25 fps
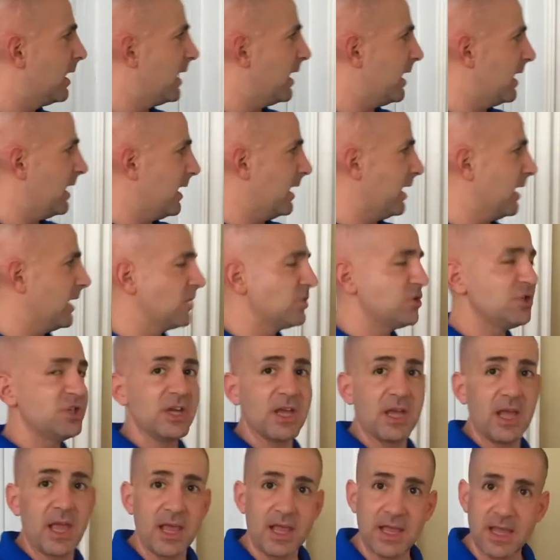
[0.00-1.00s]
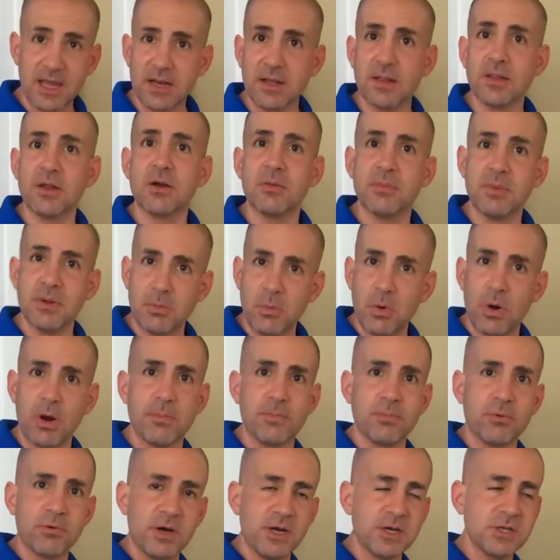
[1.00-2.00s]
And she can get a little bit
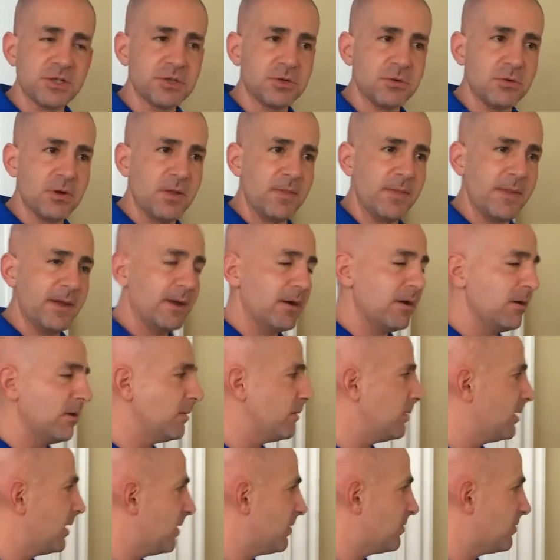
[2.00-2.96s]
more pressure in there.